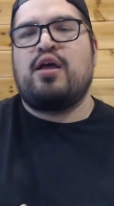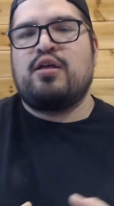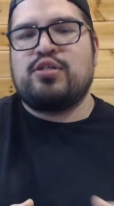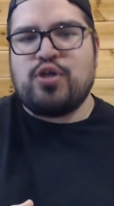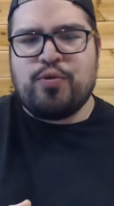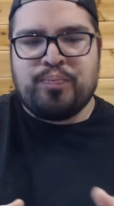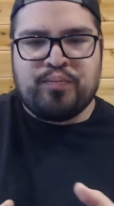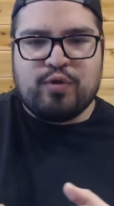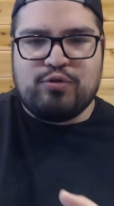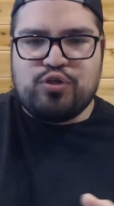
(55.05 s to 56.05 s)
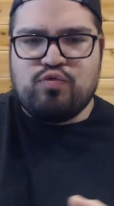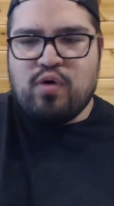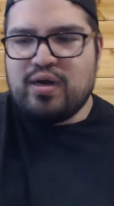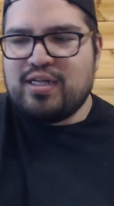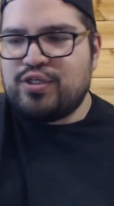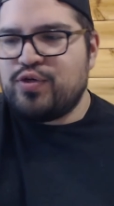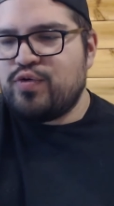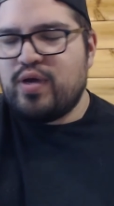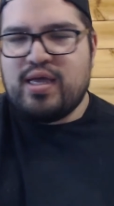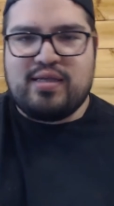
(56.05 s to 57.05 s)
So what you want to
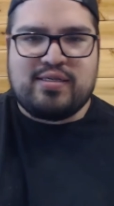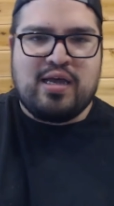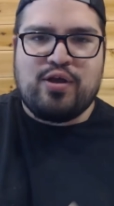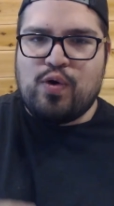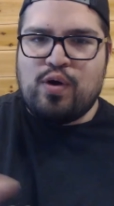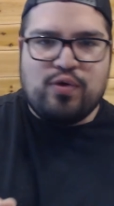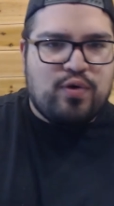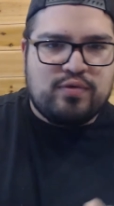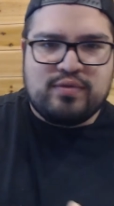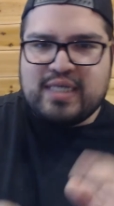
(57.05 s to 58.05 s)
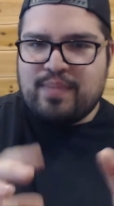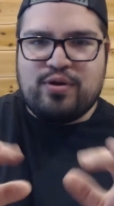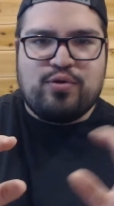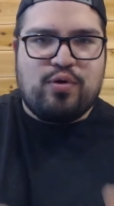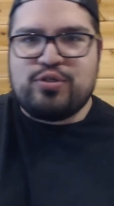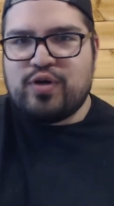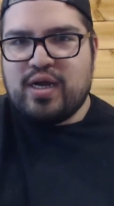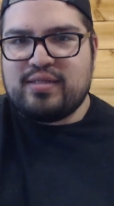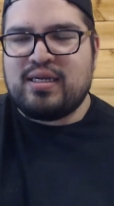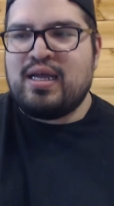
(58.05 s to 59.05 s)
do is go on Google, type in Google
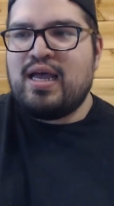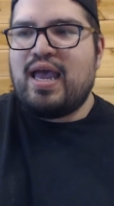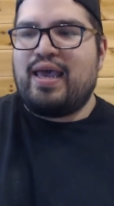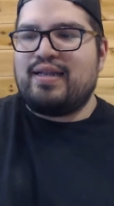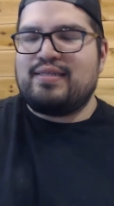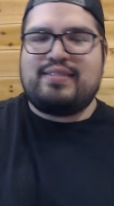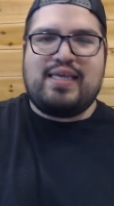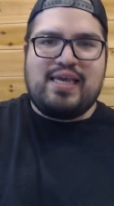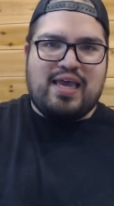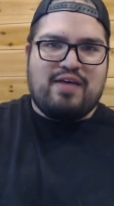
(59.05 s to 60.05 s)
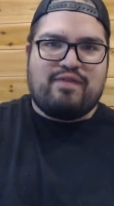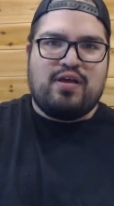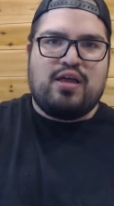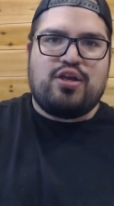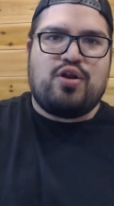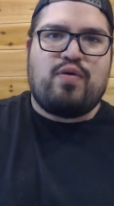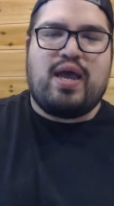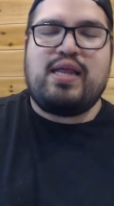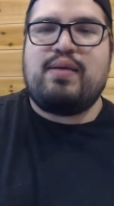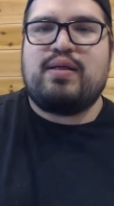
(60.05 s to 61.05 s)
Trends, and see if
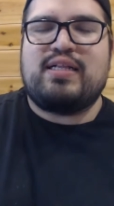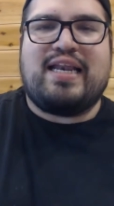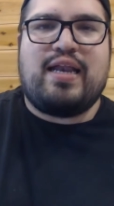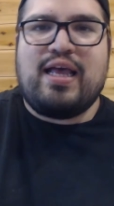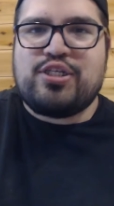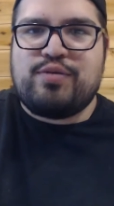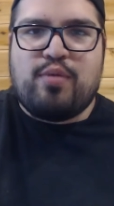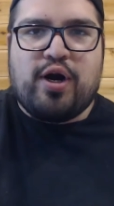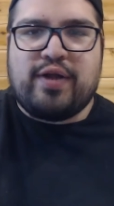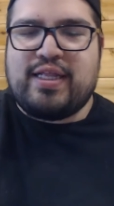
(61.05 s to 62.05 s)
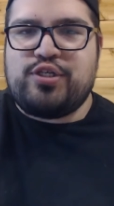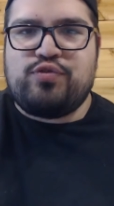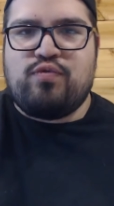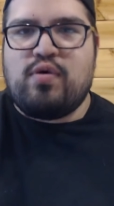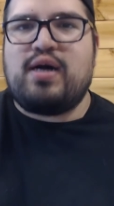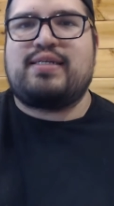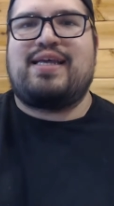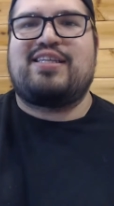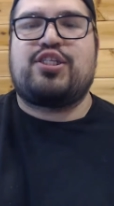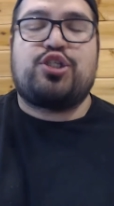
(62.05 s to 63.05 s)
any niche market that you want
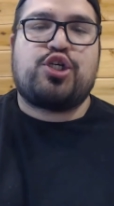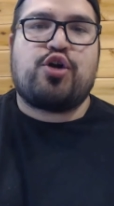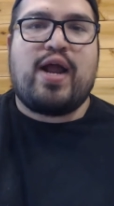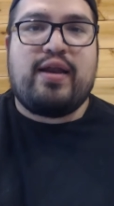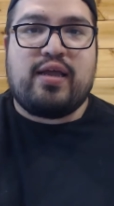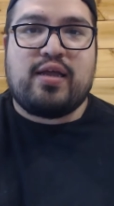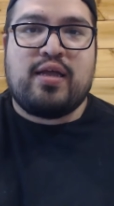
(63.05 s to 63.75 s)
is trending.